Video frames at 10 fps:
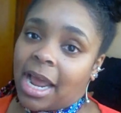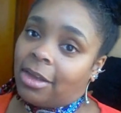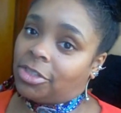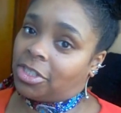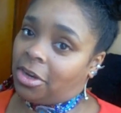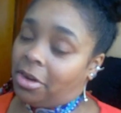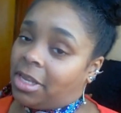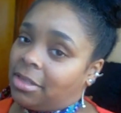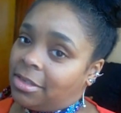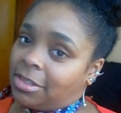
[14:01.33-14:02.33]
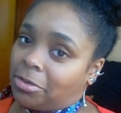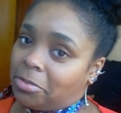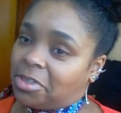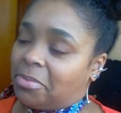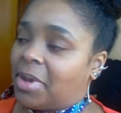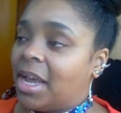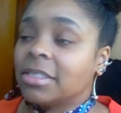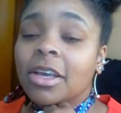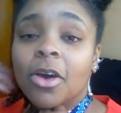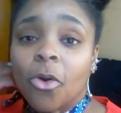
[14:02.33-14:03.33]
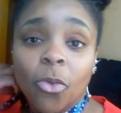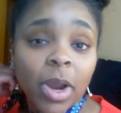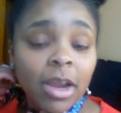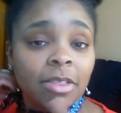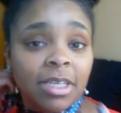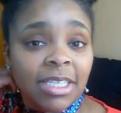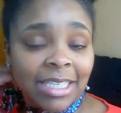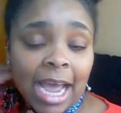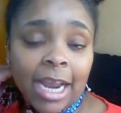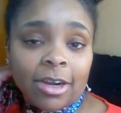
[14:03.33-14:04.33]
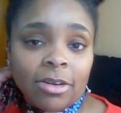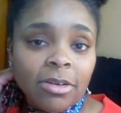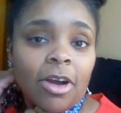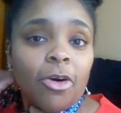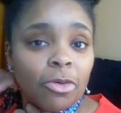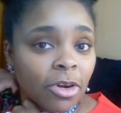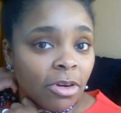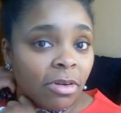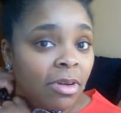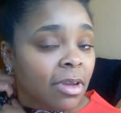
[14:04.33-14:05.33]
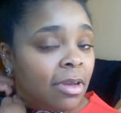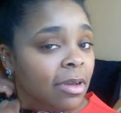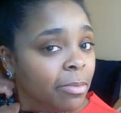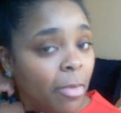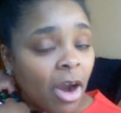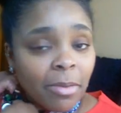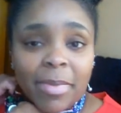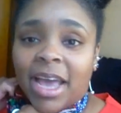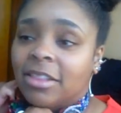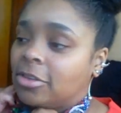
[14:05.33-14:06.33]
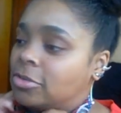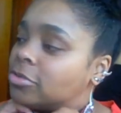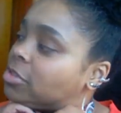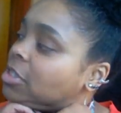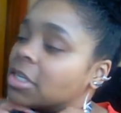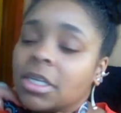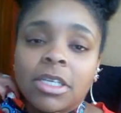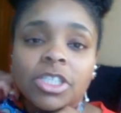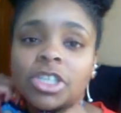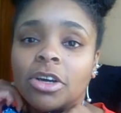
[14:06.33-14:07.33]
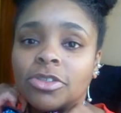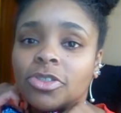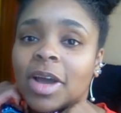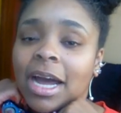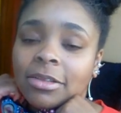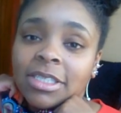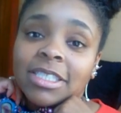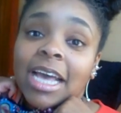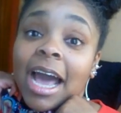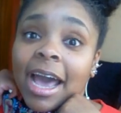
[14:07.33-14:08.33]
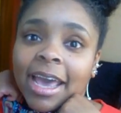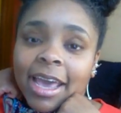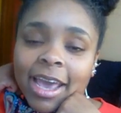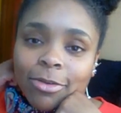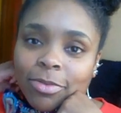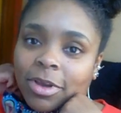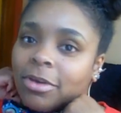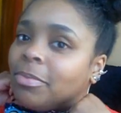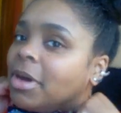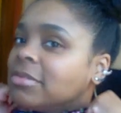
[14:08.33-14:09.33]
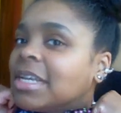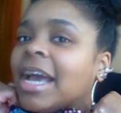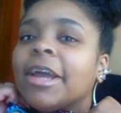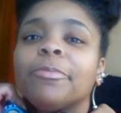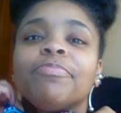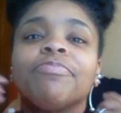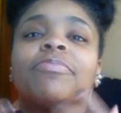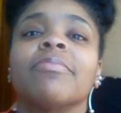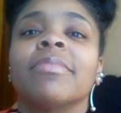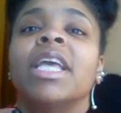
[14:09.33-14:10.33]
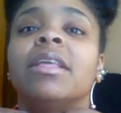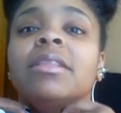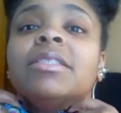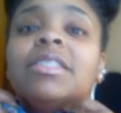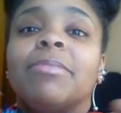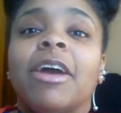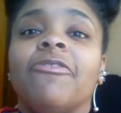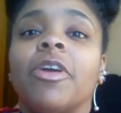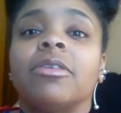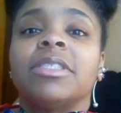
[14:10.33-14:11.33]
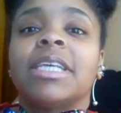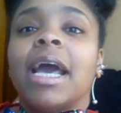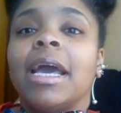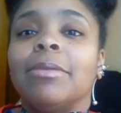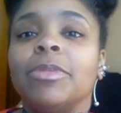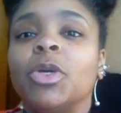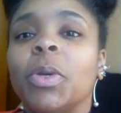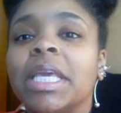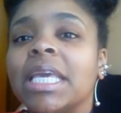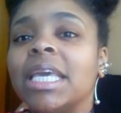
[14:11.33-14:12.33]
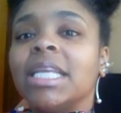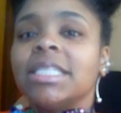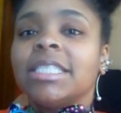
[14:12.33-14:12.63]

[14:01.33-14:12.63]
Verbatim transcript: I'll share in the description box where the designer, owner, Mark Matthews, shows you how to tie a real bow tie. This is my first time doing it.